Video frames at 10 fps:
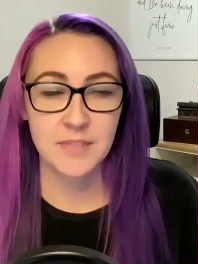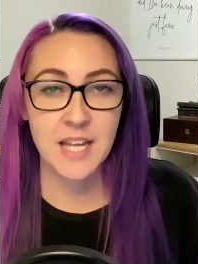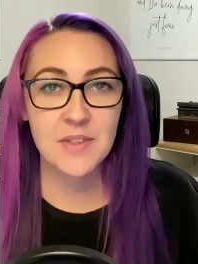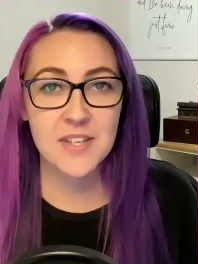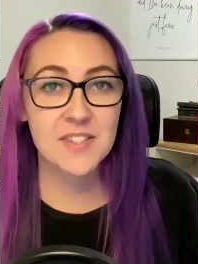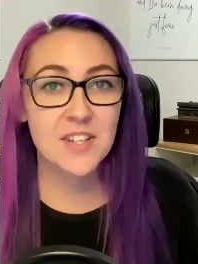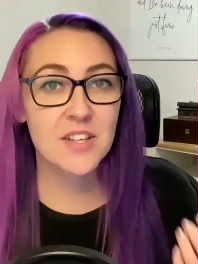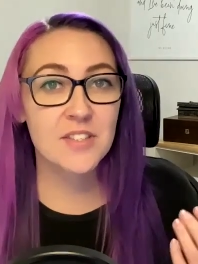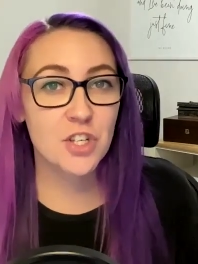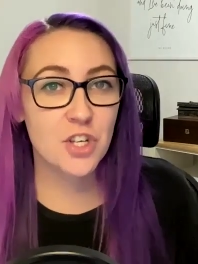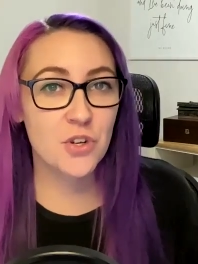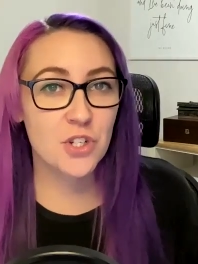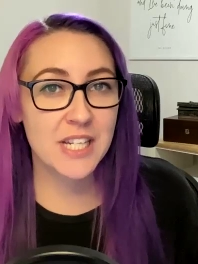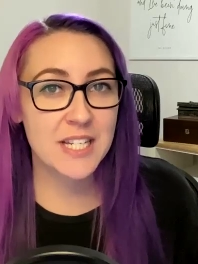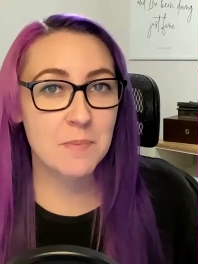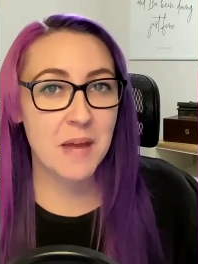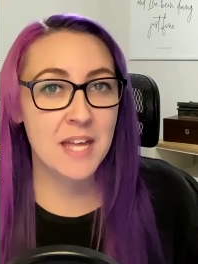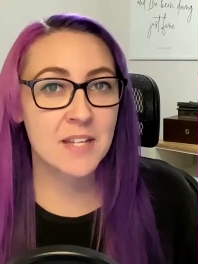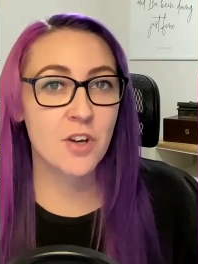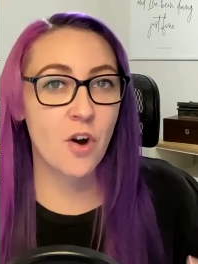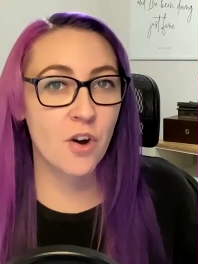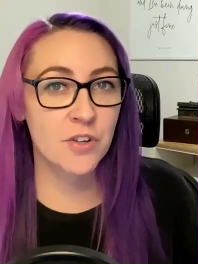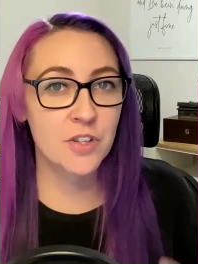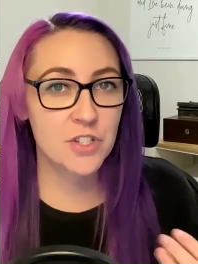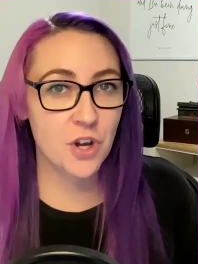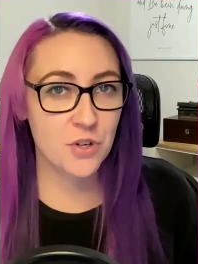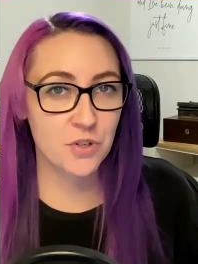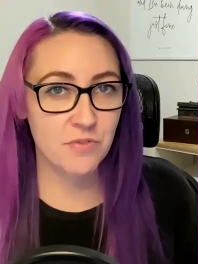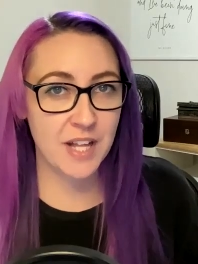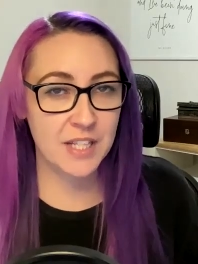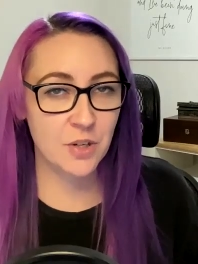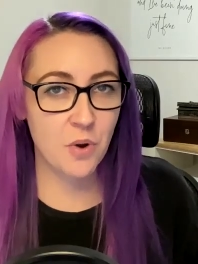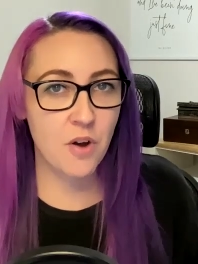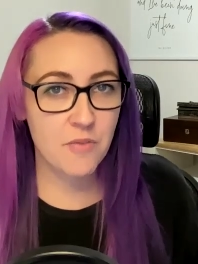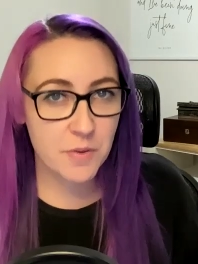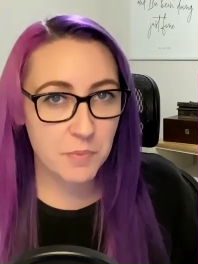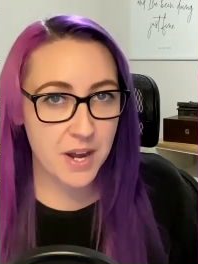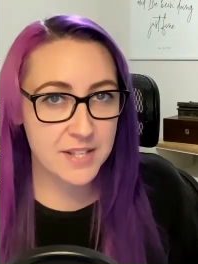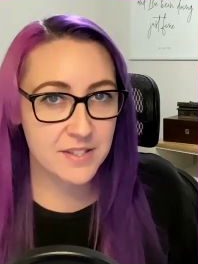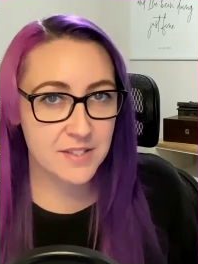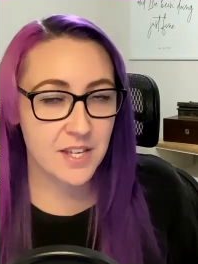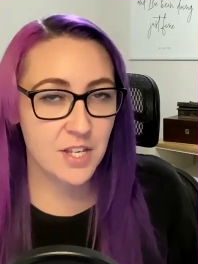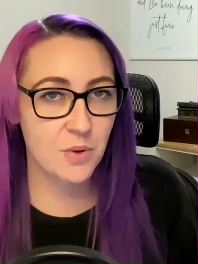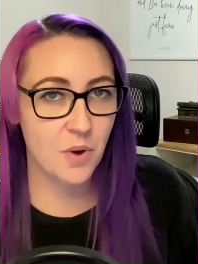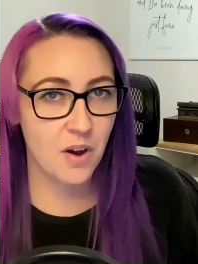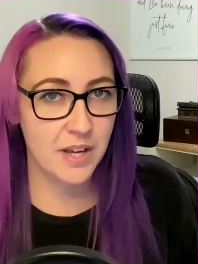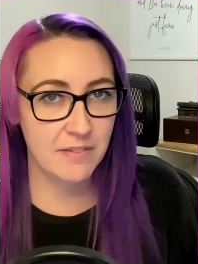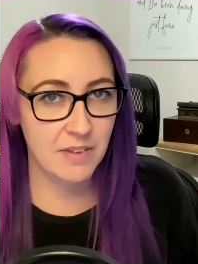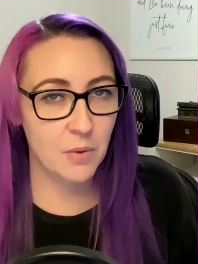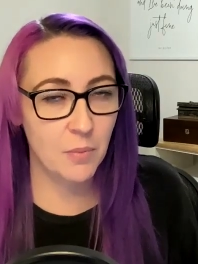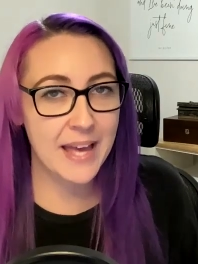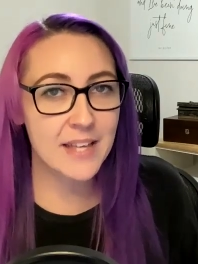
Now, this does usually depend on the total value of the prizes that you are giving away.